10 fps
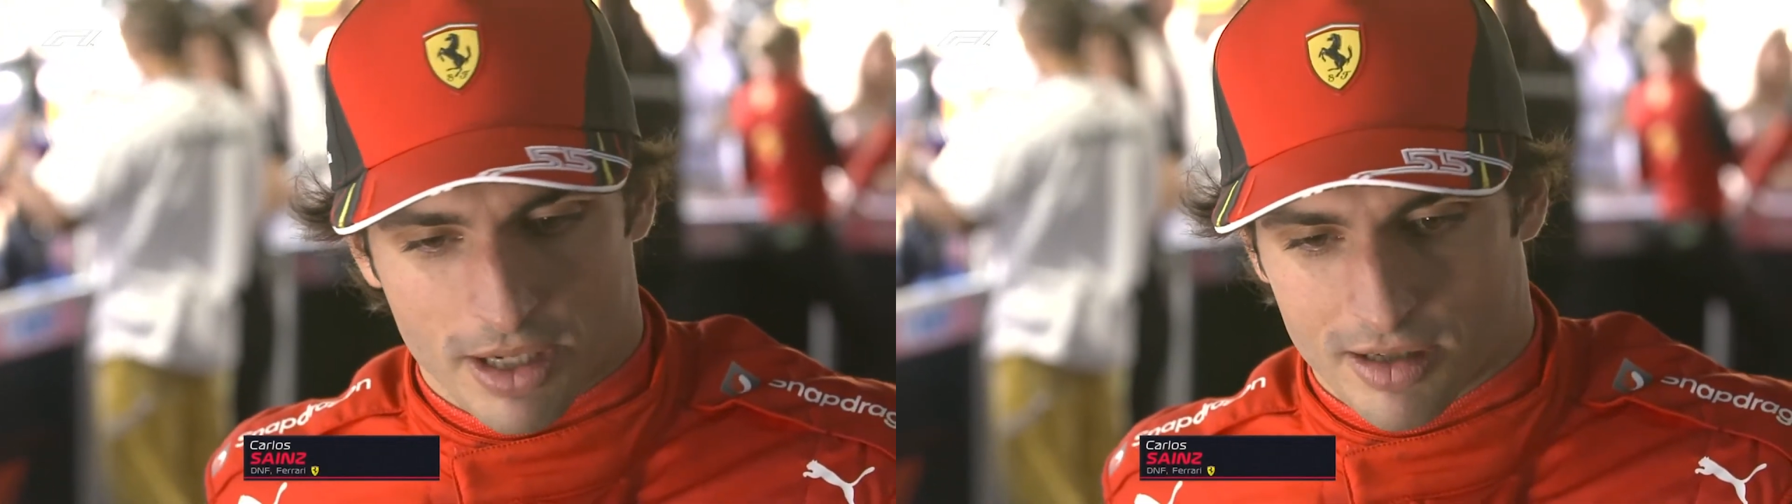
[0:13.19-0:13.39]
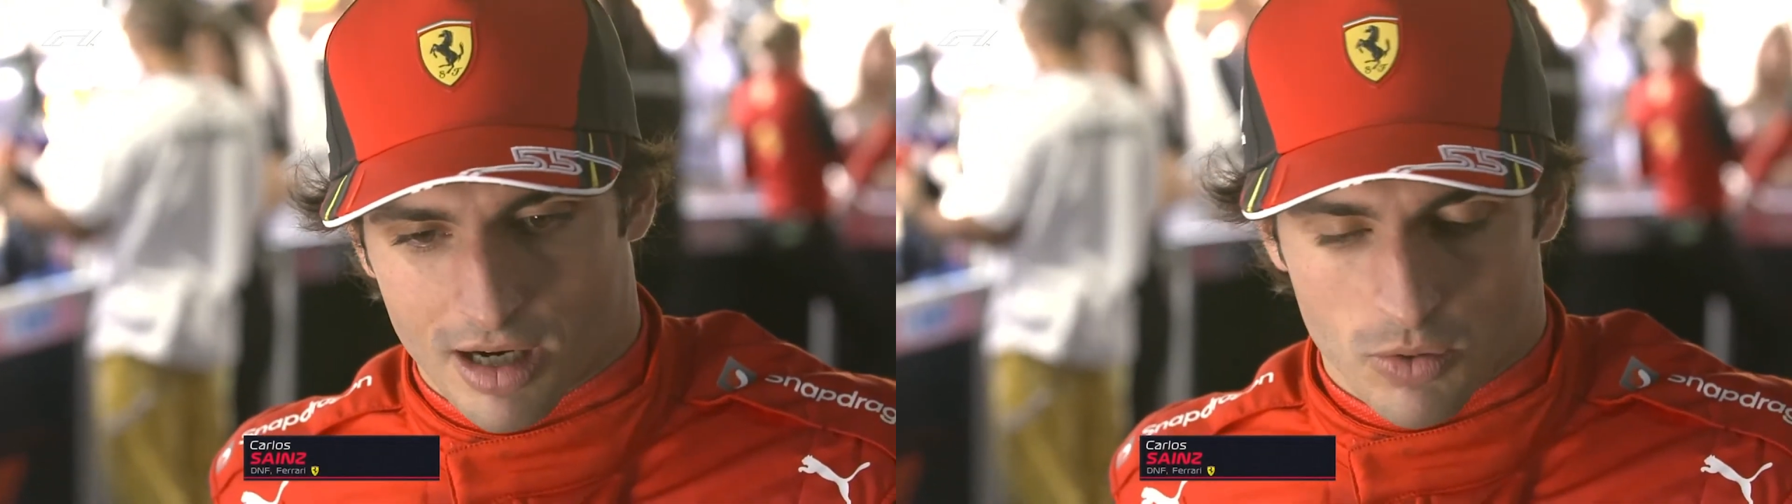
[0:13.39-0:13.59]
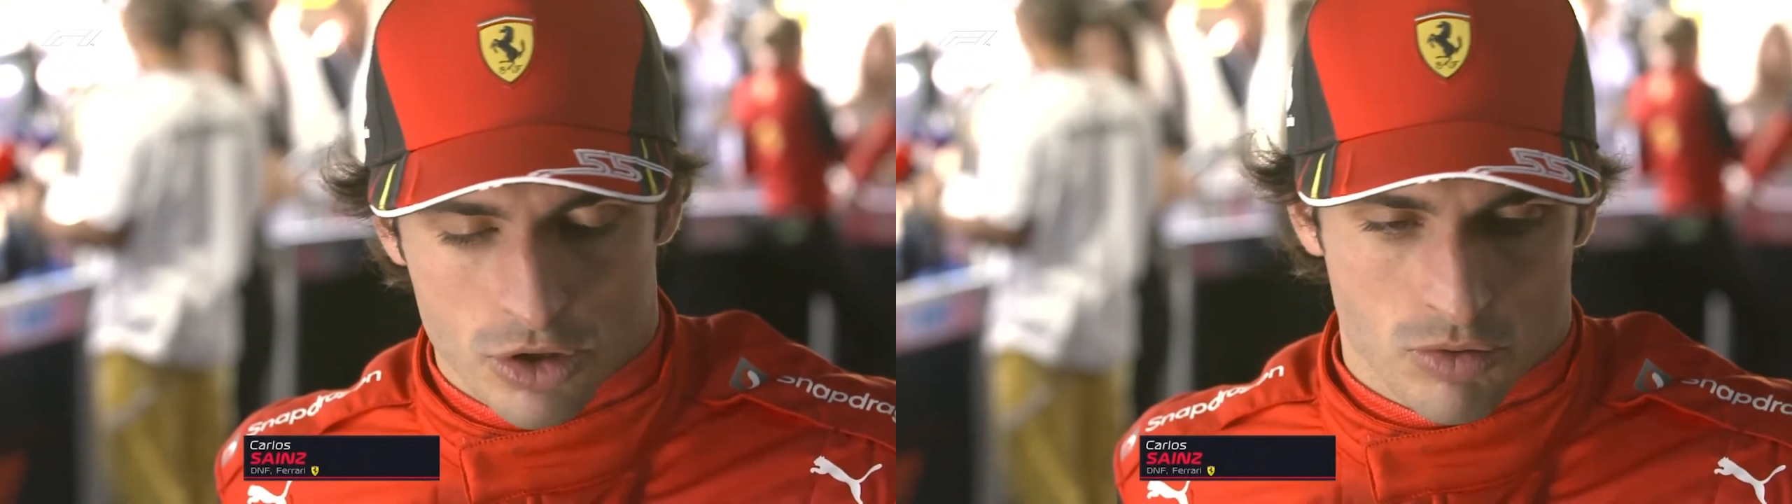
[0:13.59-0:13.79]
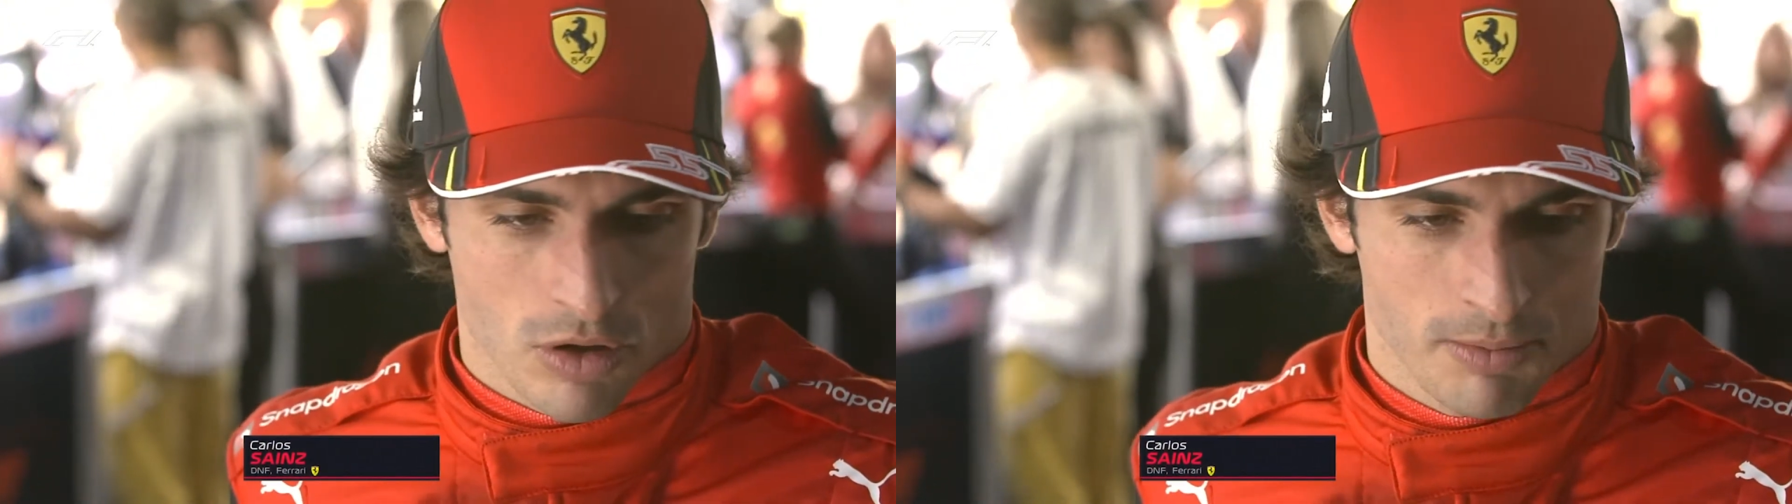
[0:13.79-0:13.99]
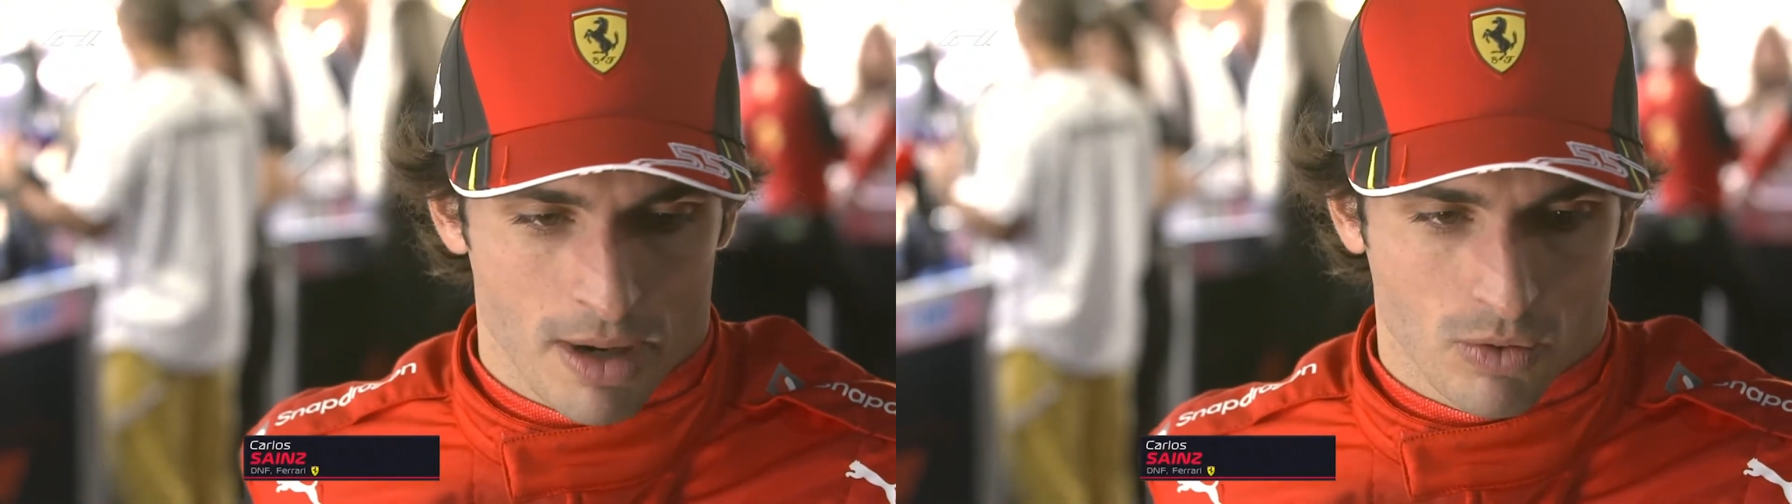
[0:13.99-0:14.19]
but the car was
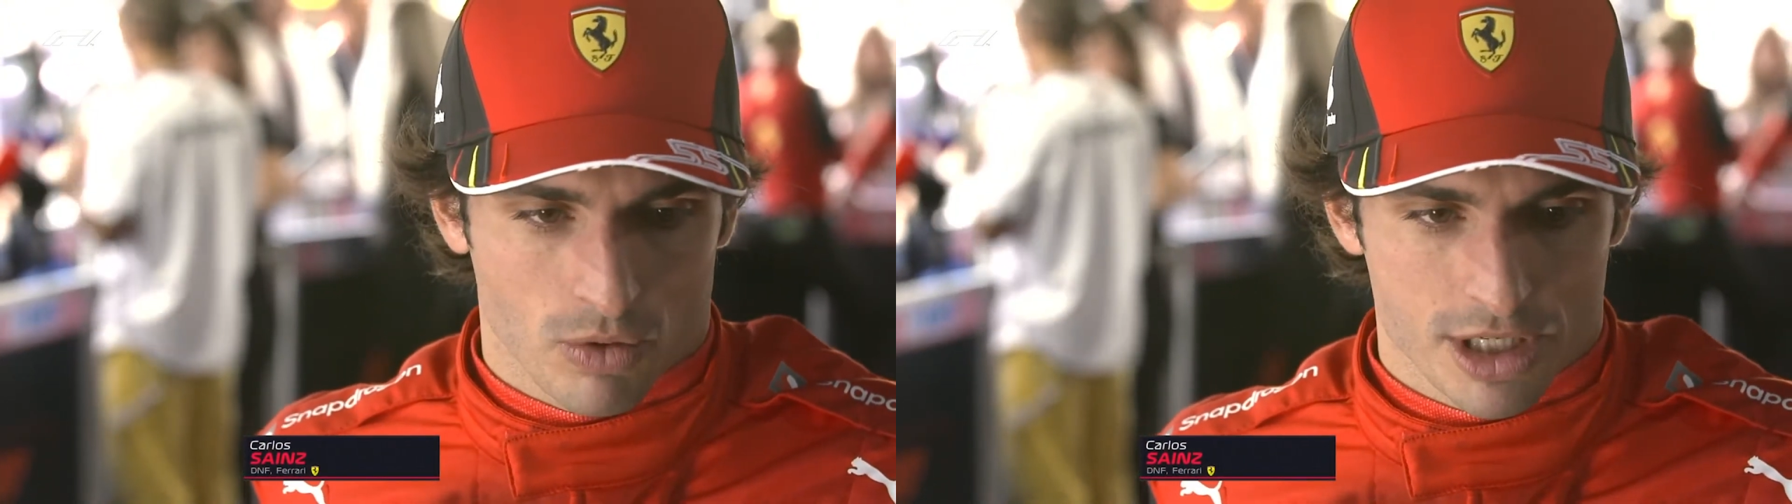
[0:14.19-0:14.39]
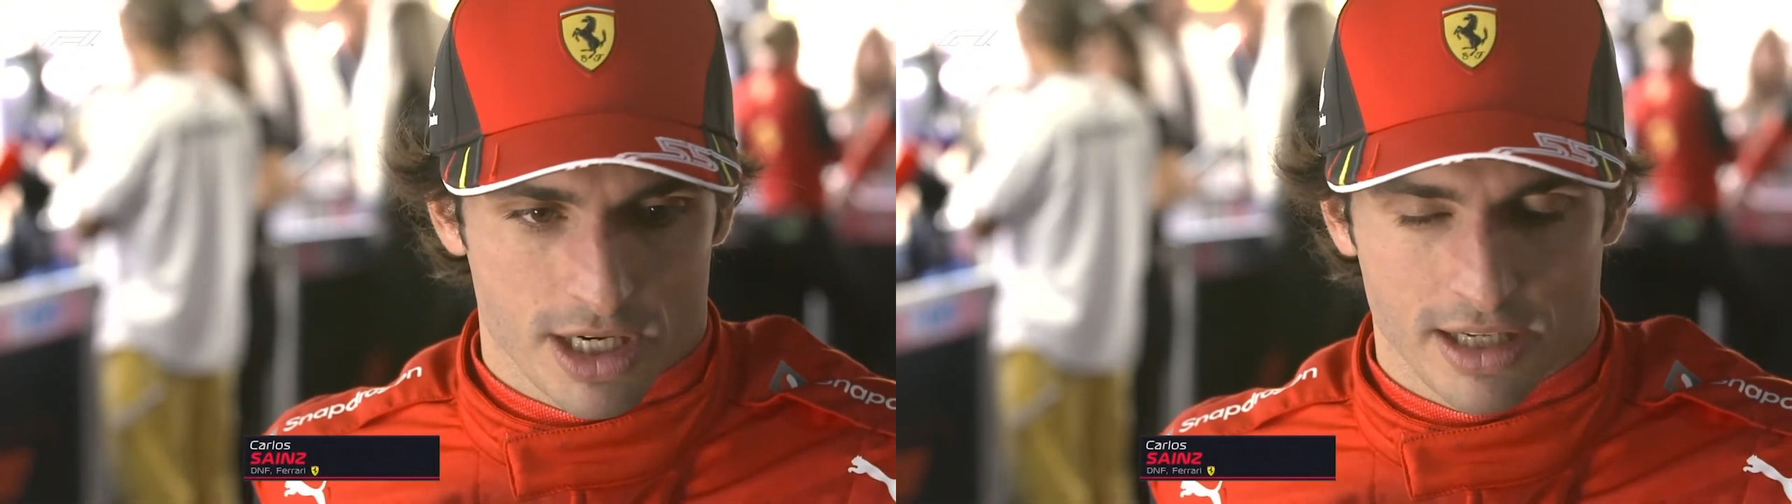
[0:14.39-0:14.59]
rolling backwards,